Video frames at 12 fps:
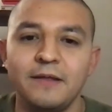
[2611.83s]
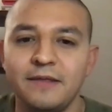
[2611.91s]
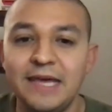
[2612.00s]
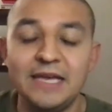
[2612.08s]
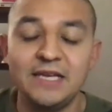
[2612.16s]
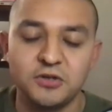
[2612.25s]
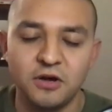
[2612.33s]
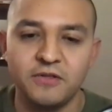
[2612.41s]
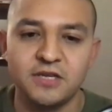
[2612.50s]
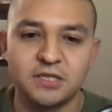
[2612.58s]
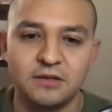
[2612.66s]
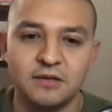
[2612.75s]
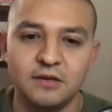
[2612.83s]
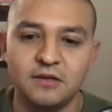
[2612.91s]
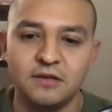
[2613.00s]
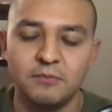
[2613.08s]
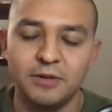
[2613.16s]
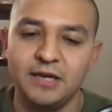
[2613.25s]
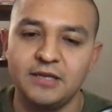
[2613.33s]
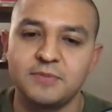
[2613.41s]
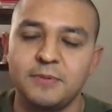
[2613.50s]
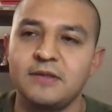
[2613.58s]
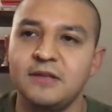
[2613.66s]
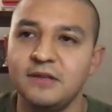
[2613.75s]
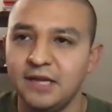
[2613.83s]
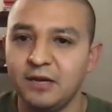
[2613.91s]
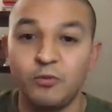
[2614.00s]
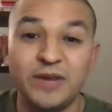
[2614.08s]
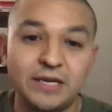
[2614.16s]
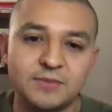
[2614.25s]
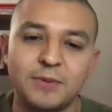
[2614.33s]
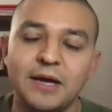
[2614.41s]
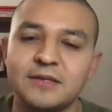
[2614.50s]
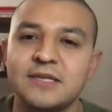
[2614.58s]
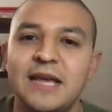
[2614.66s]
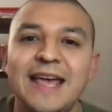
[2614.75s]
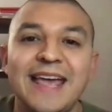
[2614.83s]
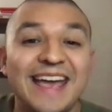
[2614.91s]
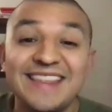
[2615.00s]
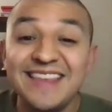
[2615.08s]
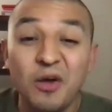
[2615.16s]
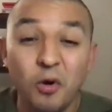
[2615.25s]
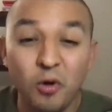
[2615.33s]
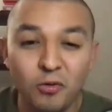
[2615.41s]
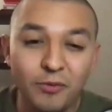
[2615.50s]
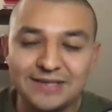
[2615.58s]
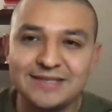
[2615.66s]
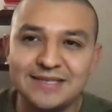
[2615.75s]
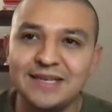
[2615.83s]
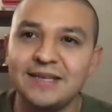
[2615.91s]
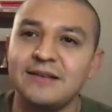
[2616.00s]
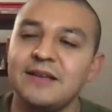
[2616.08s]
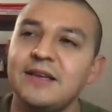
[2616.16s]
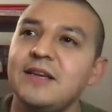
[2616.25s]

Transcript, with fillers: they saw this, the, the blind spot, the like weak spots, and they always did.